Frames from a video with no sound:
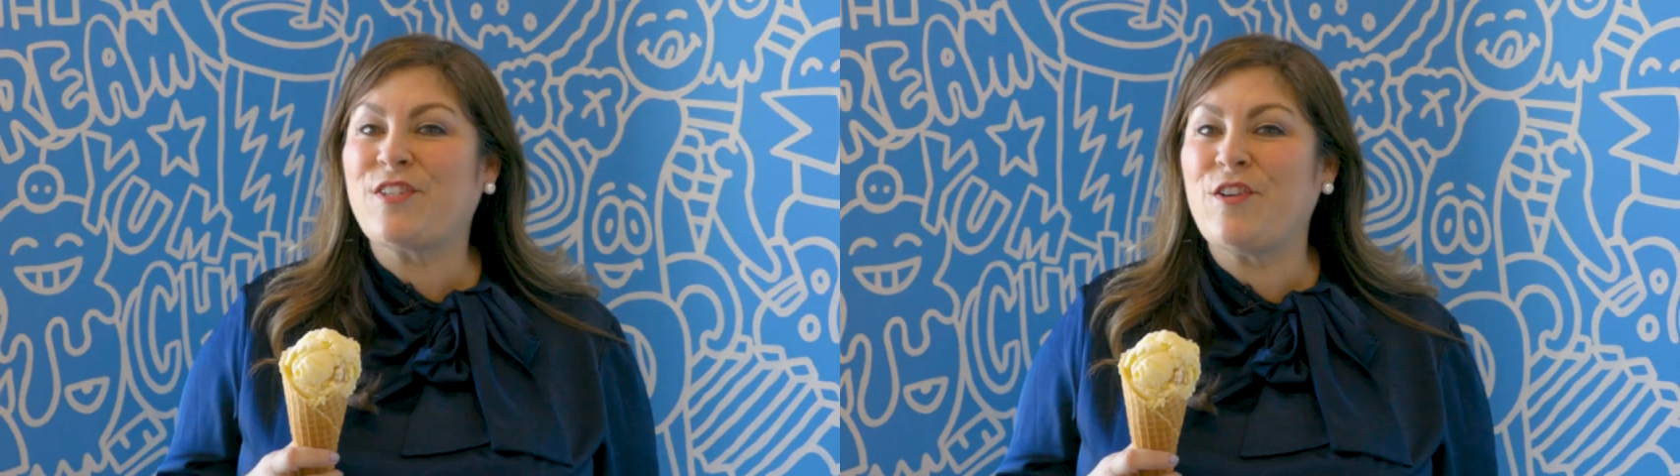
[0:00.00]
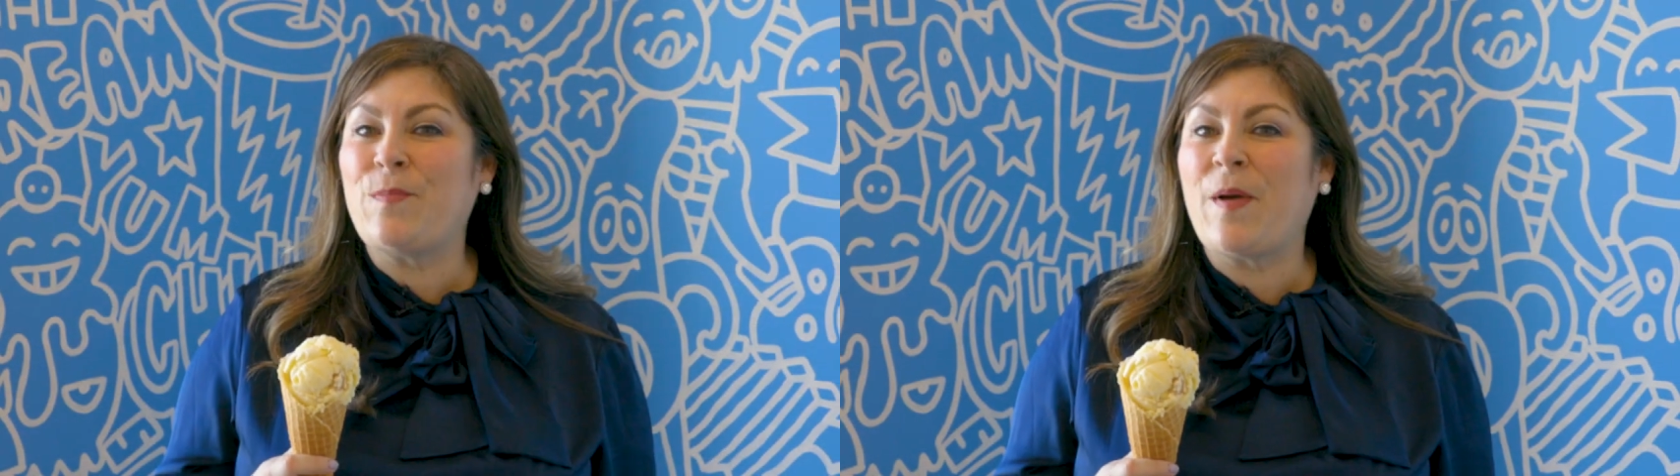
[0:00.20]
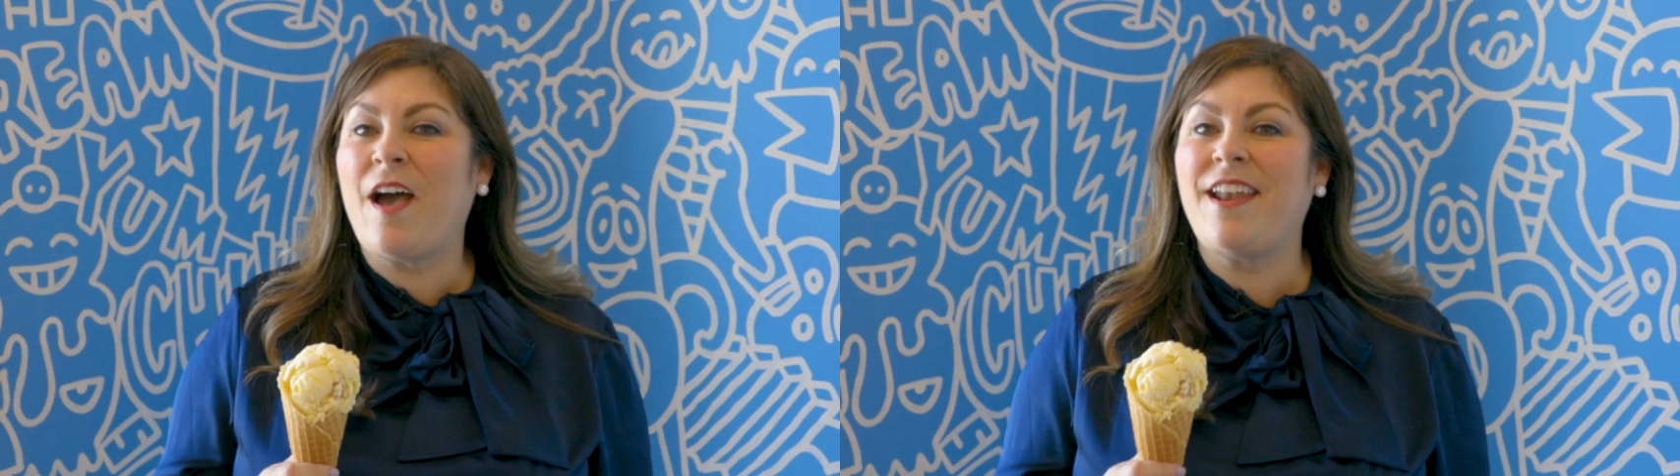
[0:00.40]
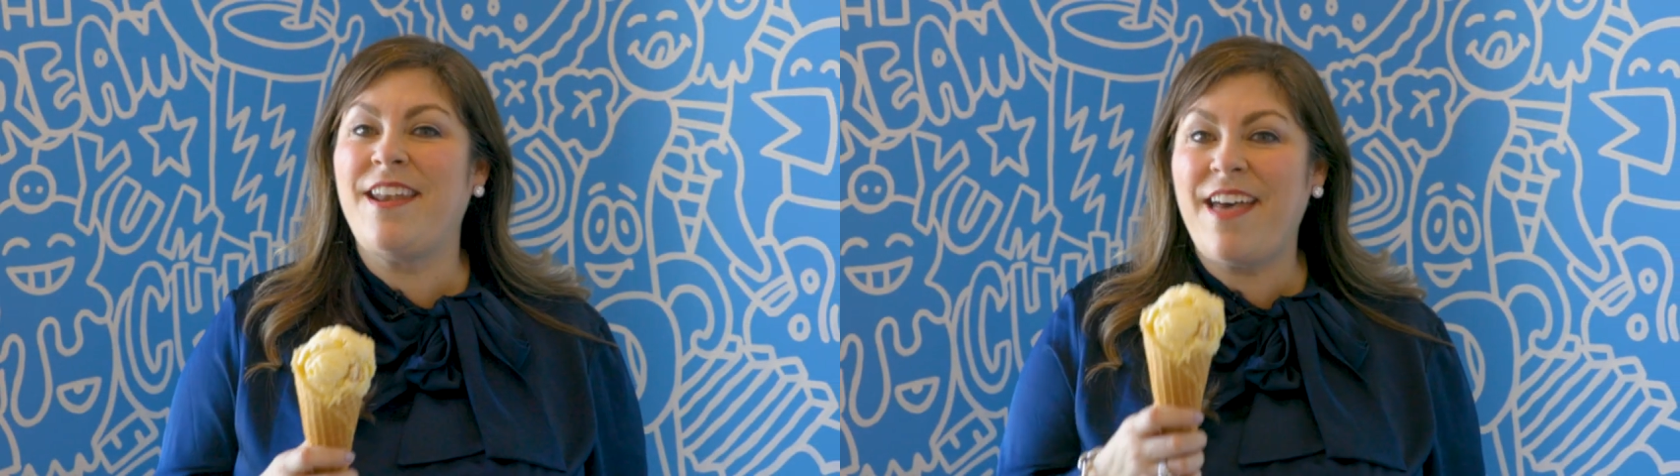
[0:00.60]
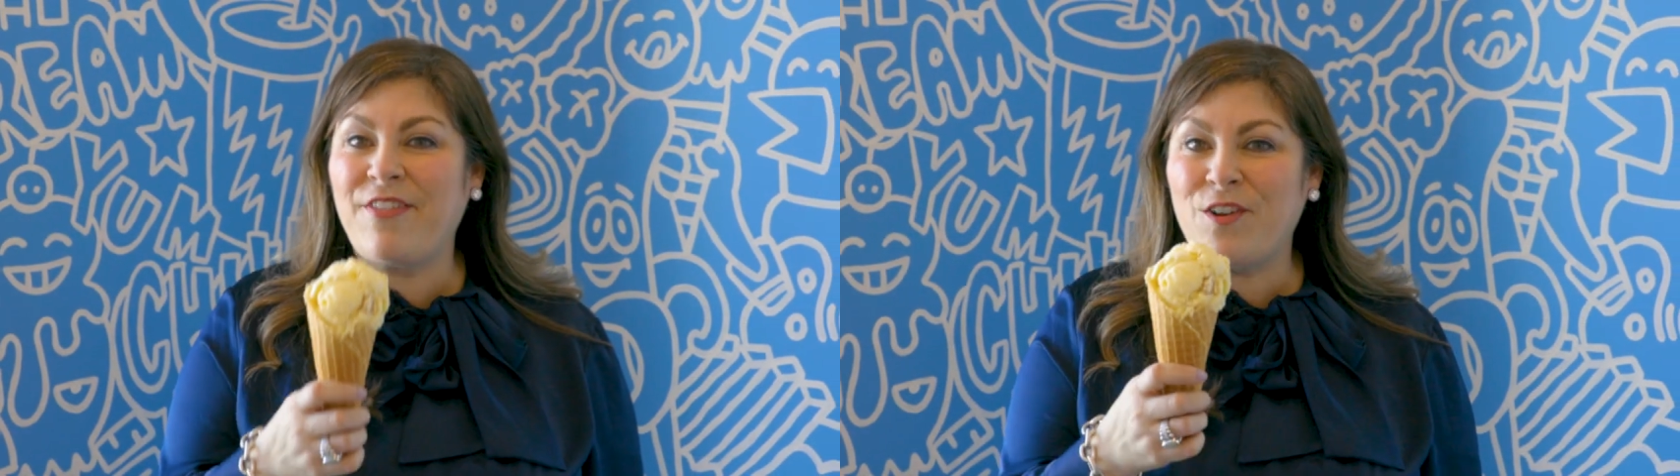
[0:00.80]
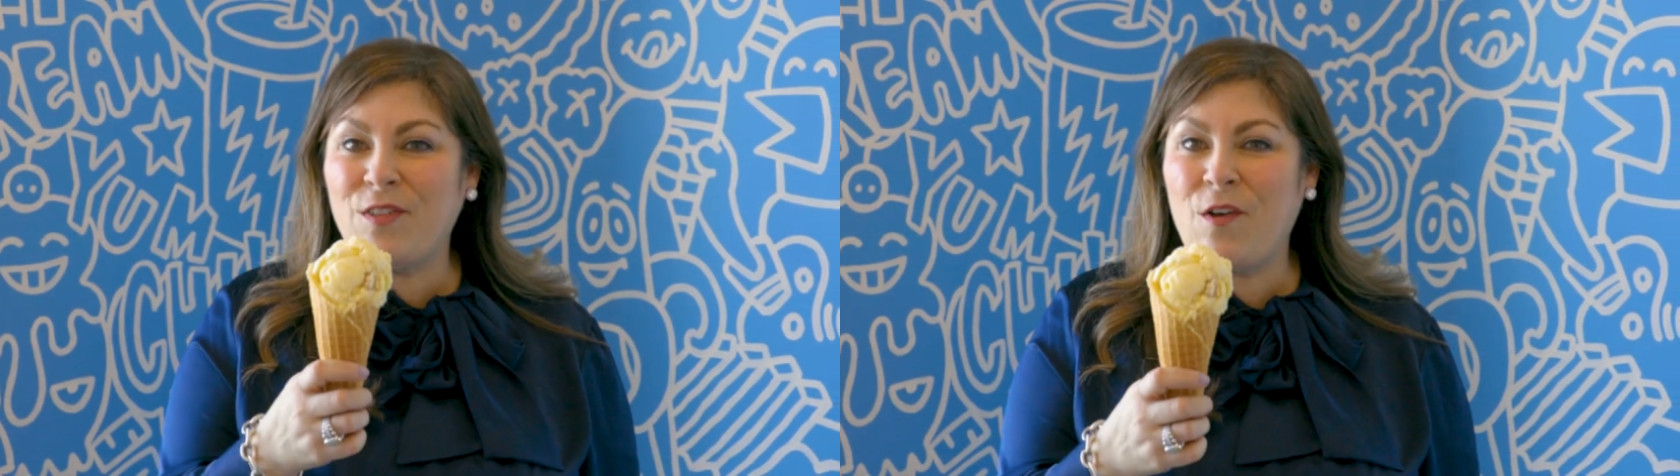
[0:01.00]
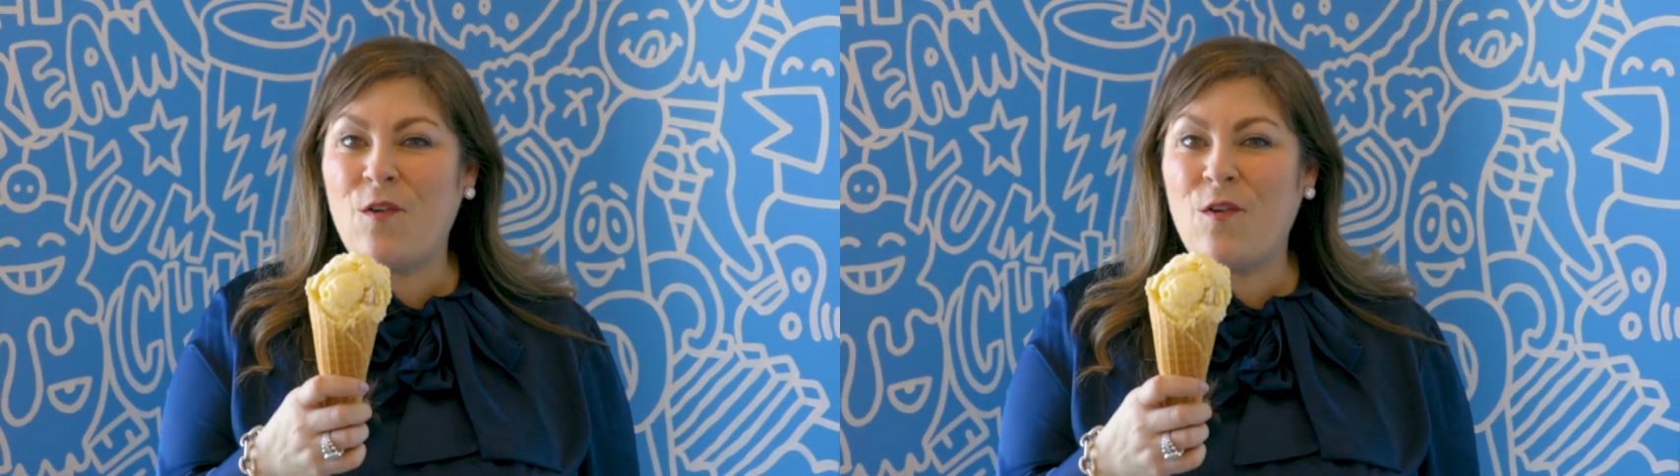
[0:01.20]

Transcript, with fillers: a scoop on another